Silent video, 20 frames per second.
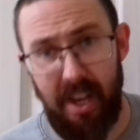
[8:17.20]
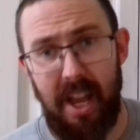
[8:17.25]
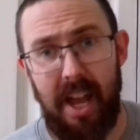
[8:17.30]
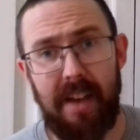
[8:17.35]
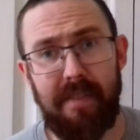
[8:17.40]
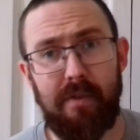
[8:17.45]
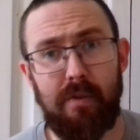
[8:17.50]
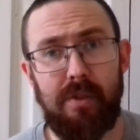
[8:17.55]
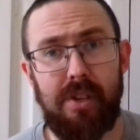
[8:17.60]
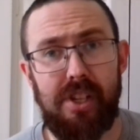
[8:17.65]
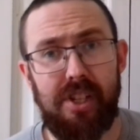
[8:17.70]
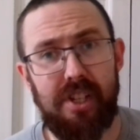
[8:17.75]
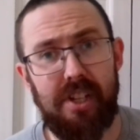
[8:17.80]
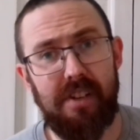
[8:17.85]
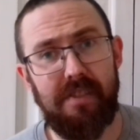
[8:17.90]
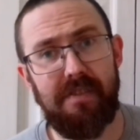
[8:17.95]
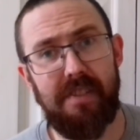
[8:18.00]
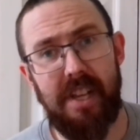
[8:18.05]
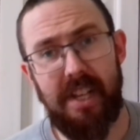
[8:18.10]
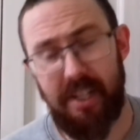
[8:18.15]
have all your
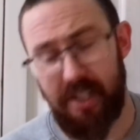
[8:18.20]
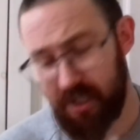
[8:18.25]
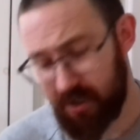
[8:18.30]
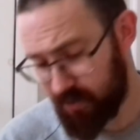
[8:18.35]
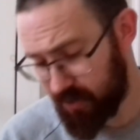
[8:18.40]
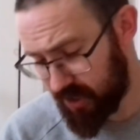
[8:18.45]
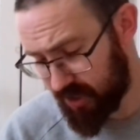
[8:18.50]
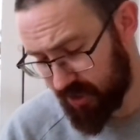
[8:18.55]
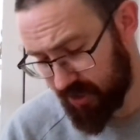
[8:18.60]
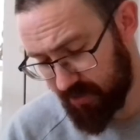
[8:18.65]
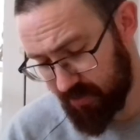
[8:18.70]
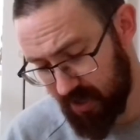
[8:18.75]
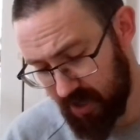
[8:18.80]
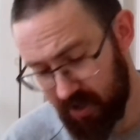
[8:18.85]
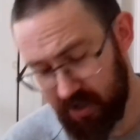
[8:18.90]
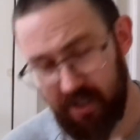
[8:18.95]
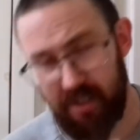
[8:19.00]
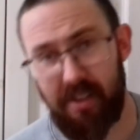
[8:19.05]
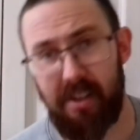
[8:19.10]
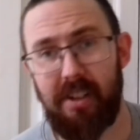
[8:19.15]
stuff next to it so yeah
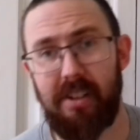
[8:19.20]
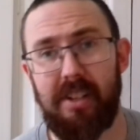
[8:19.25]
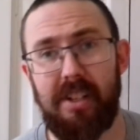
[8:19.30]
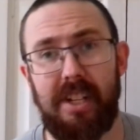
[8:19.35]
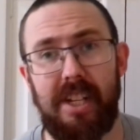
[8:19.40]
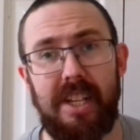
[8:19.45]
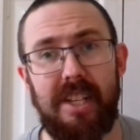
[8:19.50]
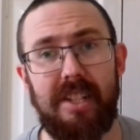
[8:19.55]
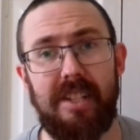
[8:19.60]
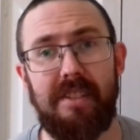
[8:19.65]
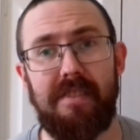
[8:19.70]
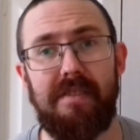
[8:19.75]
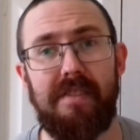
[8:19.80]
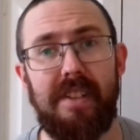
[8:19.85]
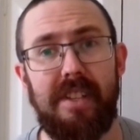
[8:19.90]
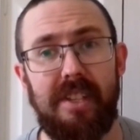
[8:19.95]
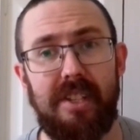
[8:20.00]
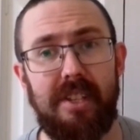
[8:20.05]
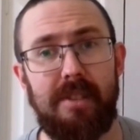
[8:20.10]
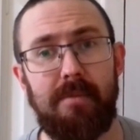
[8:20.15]
I, I can easily
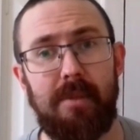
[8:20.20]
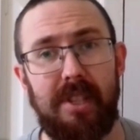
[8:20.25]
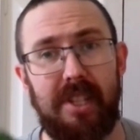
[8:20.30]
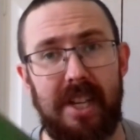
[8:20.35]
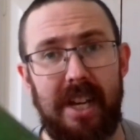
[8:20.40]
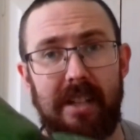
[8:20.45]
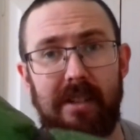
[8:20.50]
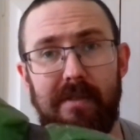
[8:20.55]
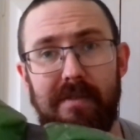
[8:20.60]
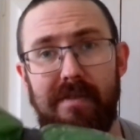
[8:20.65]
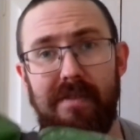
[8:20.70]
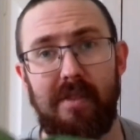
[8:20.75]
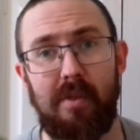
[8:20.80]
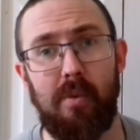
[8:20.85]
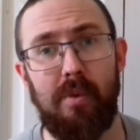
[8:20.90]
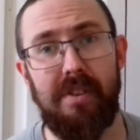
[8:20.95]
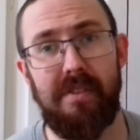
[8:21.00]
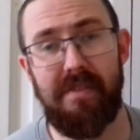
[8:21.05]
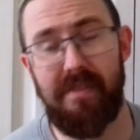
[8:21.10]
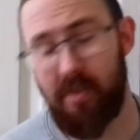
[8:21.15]
fit this in my Talon
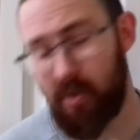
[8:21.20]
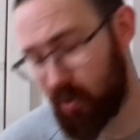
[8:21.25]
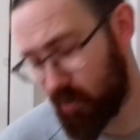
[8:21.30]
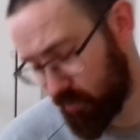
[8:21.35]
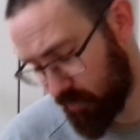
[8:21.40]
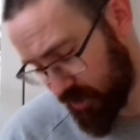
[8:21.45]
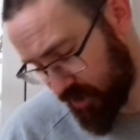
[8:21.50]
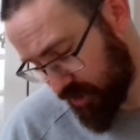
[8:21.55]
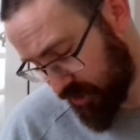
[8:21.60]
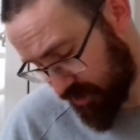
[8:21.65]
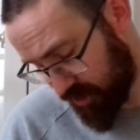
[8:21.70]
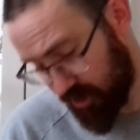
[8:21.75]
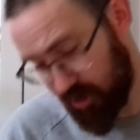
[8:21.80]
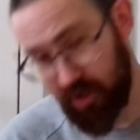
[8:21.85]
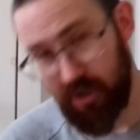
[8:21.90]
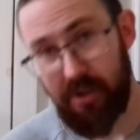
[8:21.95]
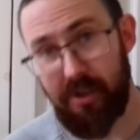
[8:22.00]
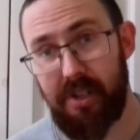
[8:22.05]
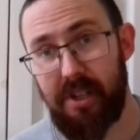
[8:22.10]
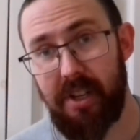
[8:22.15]
44 which is
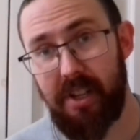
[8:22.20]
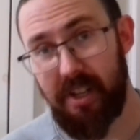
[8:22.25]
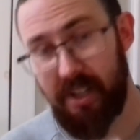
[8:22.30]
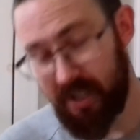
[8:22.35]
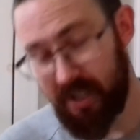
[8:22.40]
good